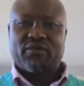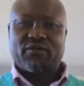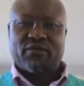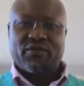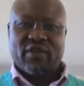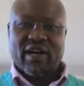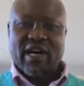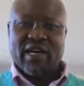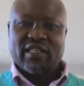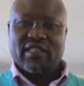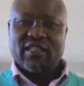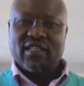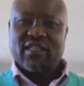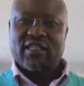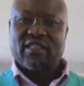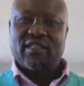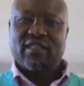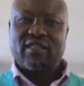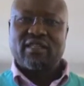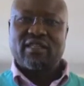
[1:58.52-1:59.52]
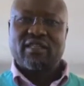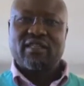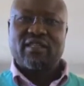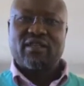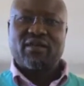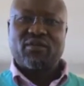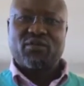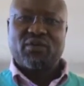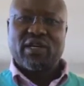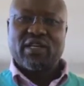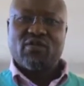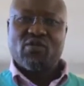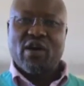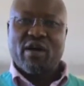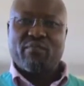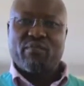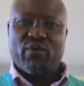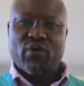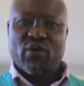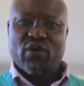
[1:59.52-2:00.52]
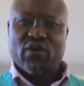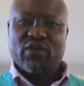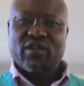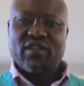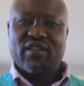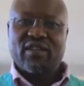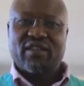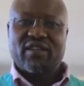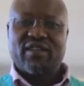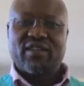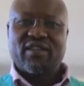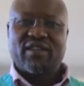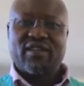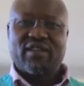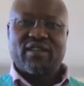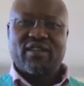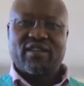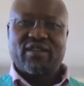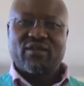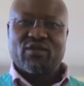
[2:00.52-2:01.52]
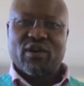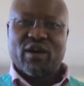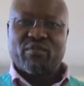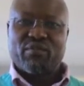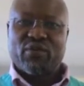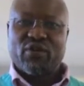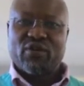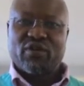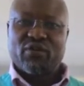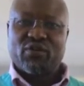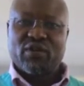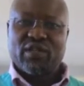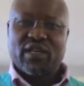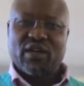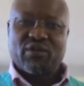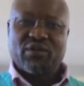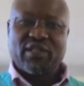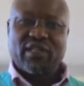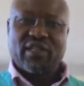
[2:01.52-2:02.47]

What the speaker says: First, when you are born without